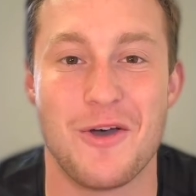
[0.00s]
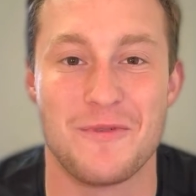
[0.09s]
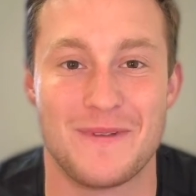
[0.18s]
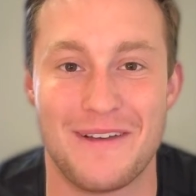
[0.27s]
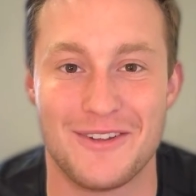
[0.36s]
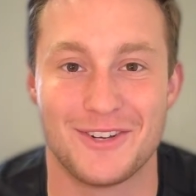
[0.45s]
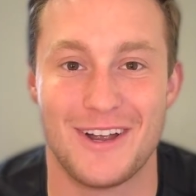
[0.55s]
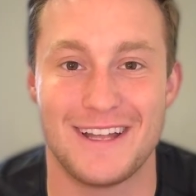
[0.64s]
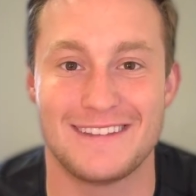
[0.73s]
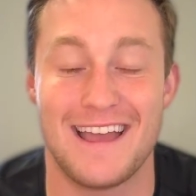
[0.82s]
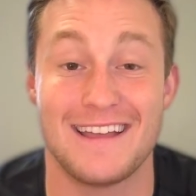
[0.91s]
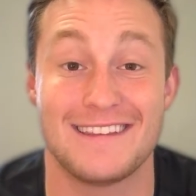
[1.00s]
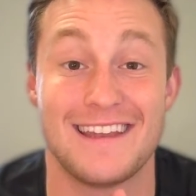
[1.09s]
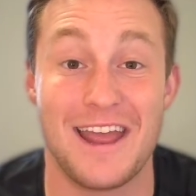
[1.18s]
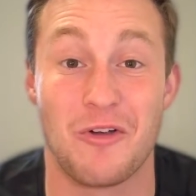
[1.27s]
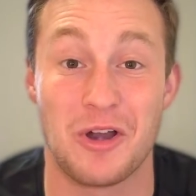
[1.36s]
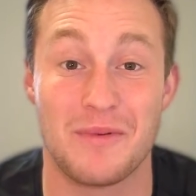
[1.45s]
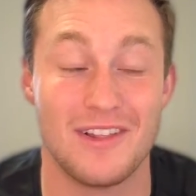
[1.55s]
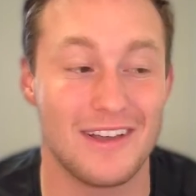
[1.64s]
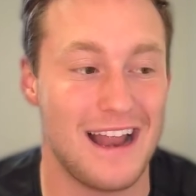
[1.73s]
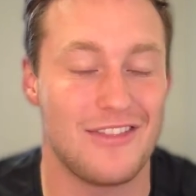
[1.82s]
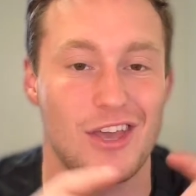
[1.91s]
Hope you've been having a great day. Today we're going to be
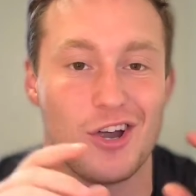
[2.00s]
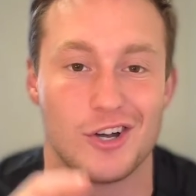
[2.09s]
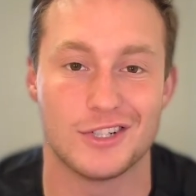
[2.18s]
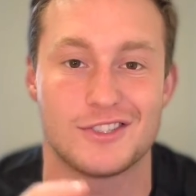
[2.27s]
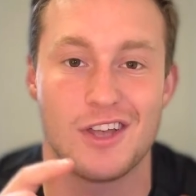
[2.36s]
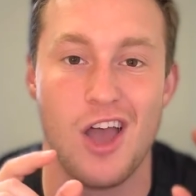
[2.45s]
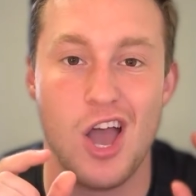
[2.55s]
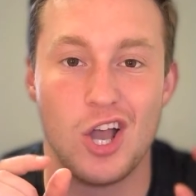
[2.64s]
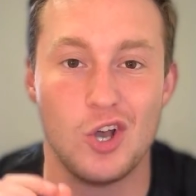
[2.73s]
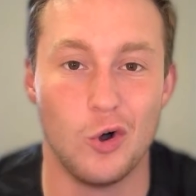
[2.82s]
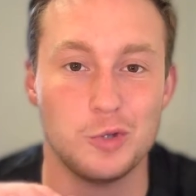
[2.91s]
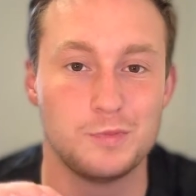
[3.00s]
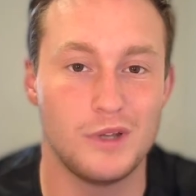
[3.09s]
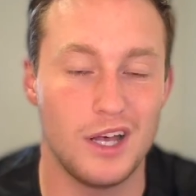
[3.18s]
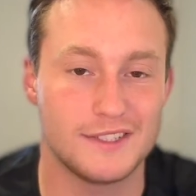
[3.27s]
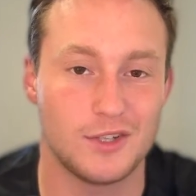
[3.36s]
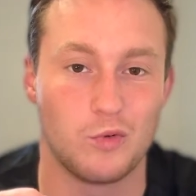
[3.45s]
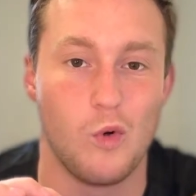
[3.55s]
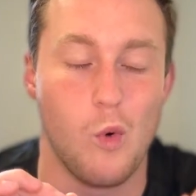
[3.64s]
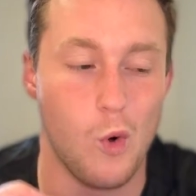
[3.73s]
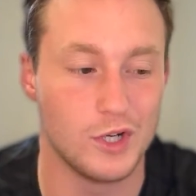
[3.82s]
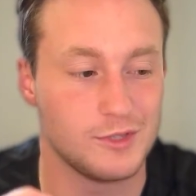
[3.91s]
looking at the Hertz Gold Plus
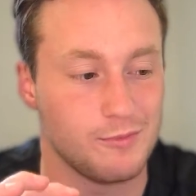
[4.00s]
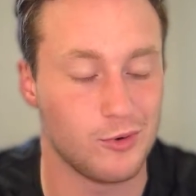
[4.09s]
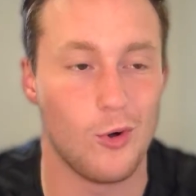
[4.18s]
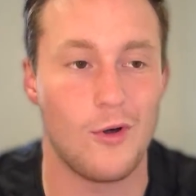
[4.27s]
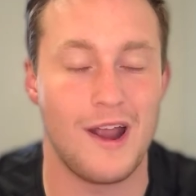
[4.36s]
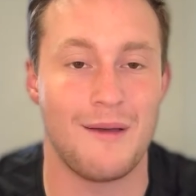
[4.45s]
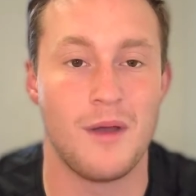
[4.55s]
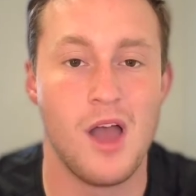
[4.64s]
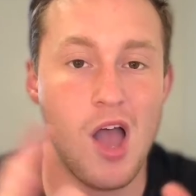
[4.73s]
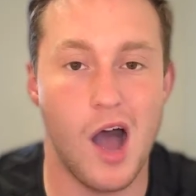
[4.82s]
Rewards program.